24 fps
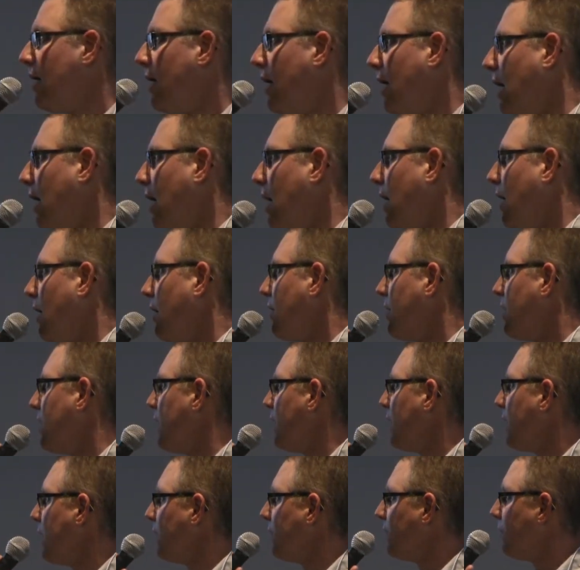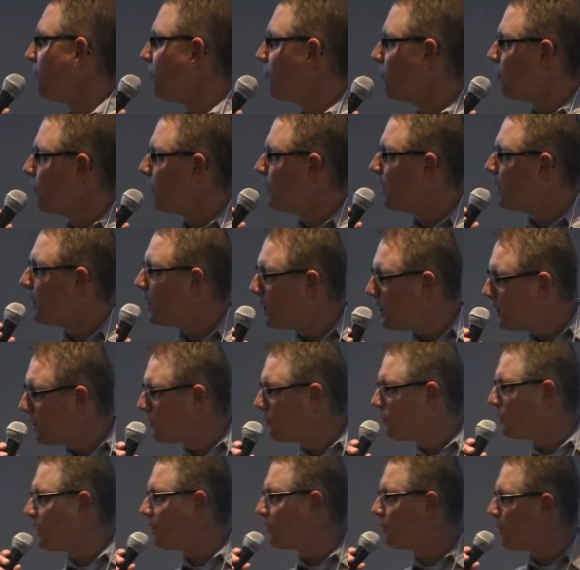Uh, and
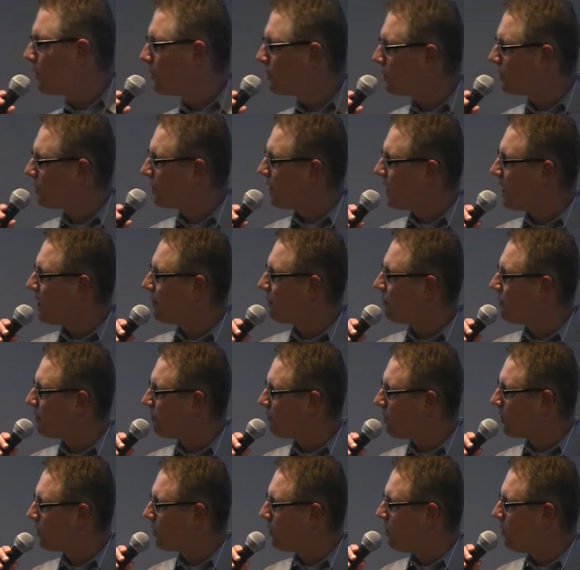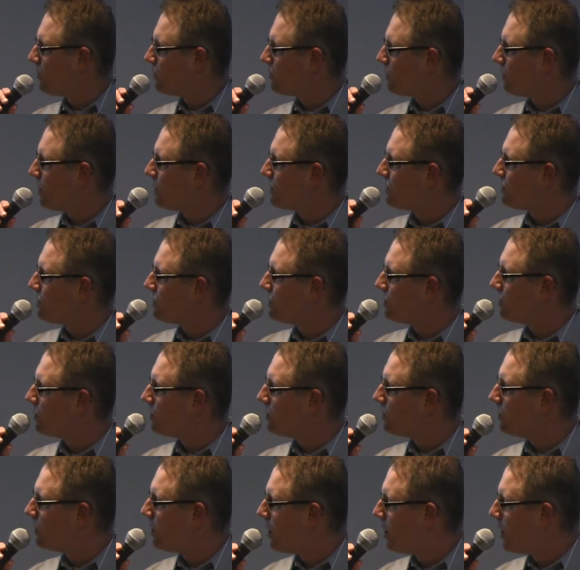when we wrote the grant, one of our goals was
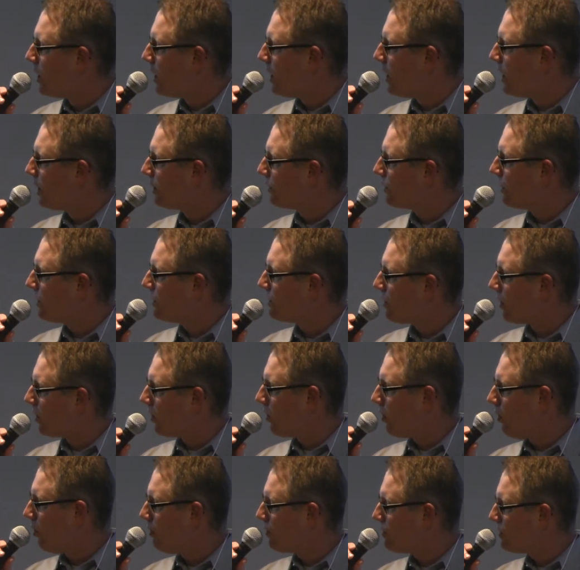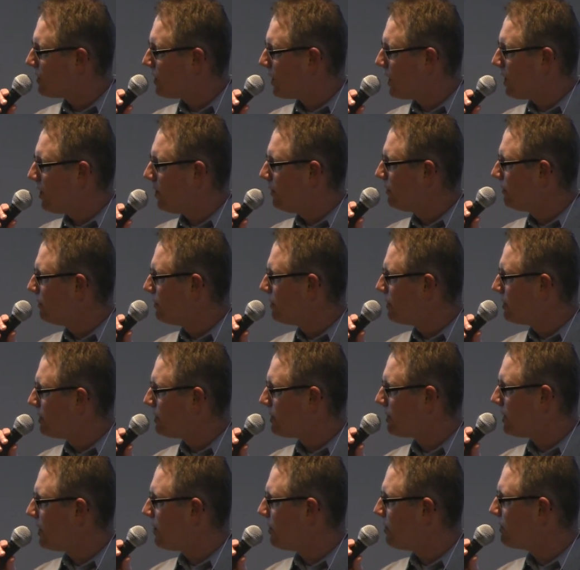to increase our wholesale
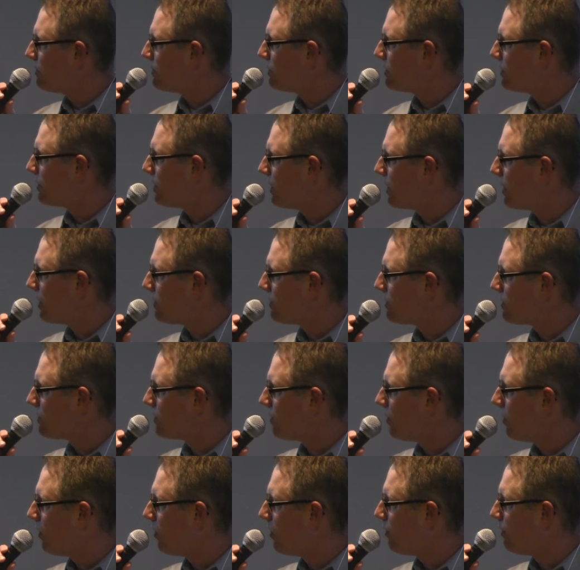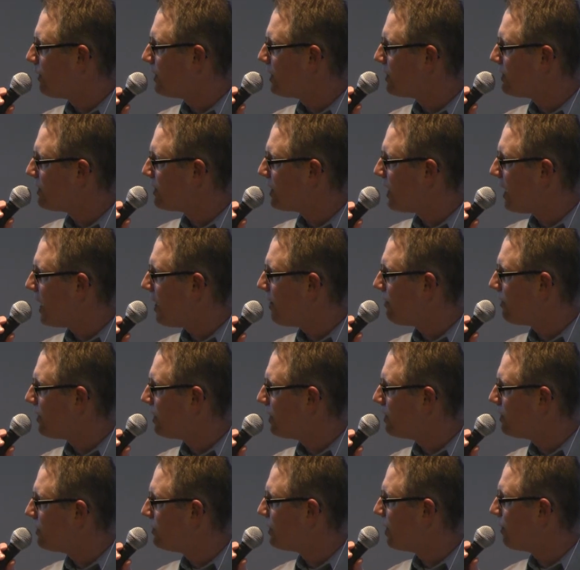sales. And so because of that,
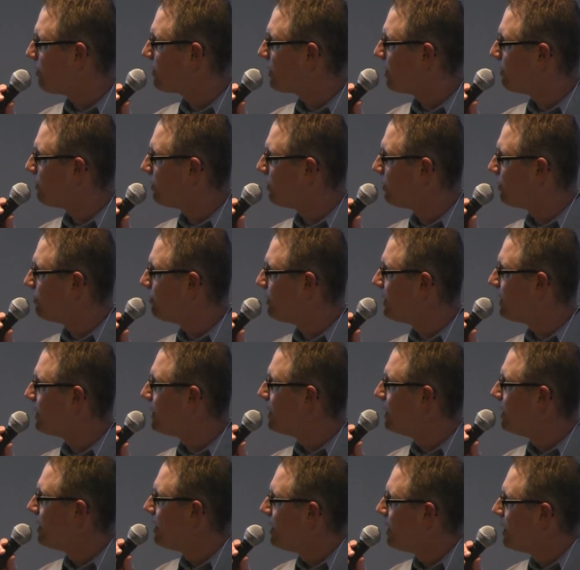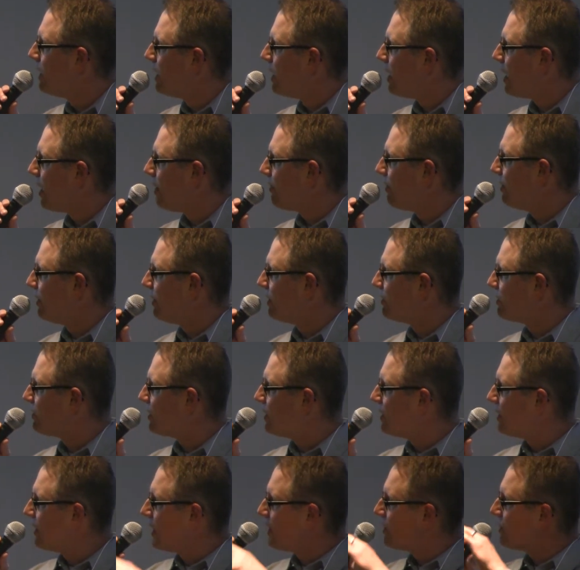we jumped up a little bit. And then you can see
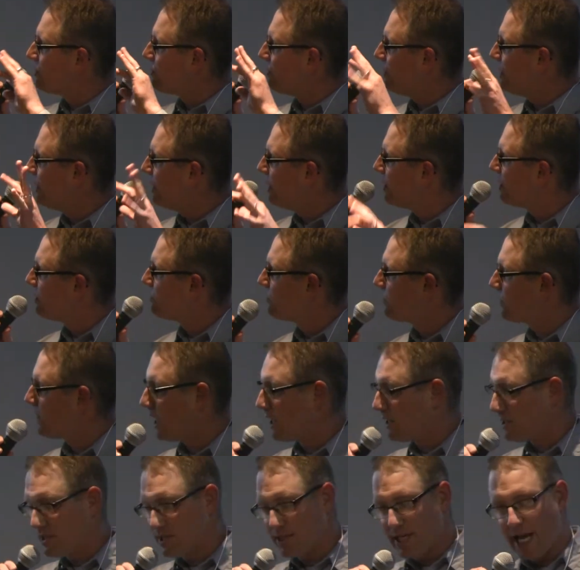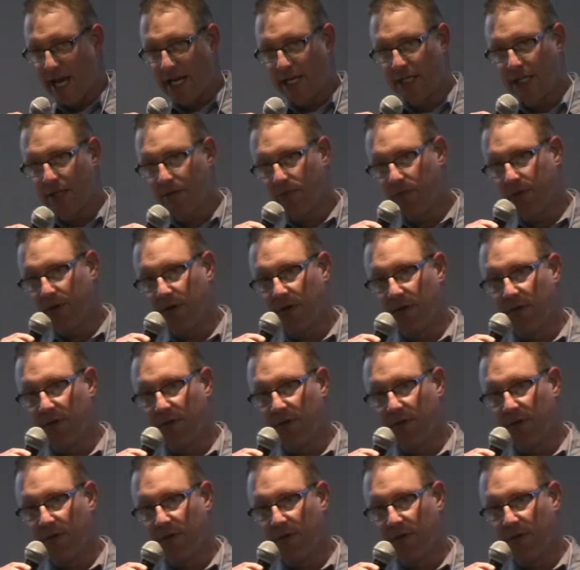the next three years were kind of stagnant. We